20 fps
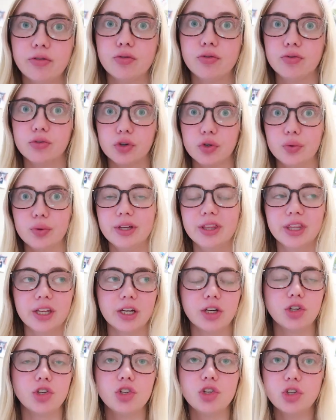fruit in
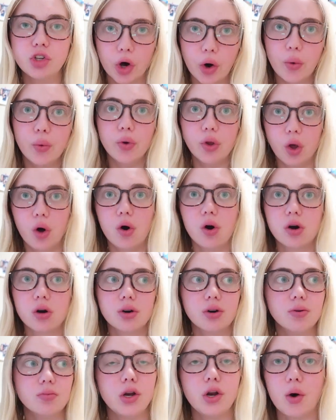like so
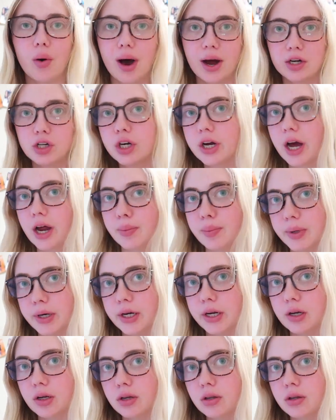long. No, I actually had a
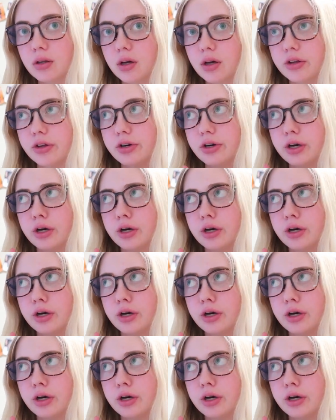banana the other